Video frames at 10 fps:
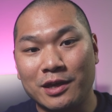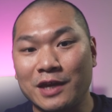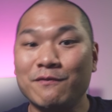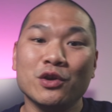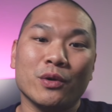
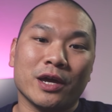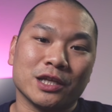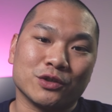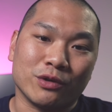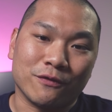even though I
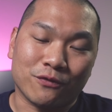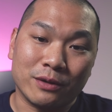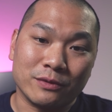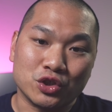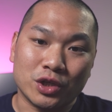had to
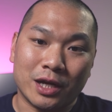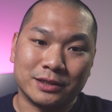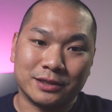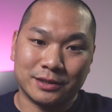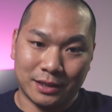reframe the
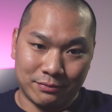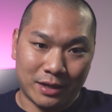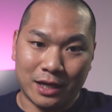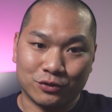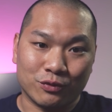shot since I
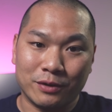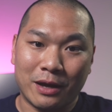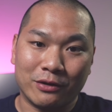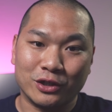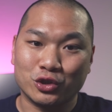had to
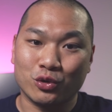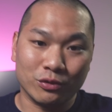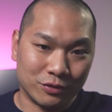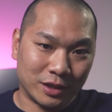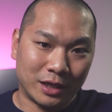remount each
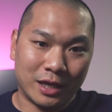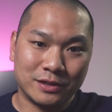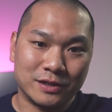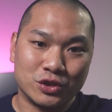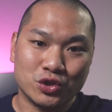cooler in the
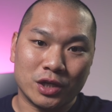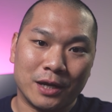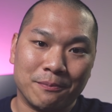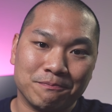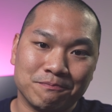case each time.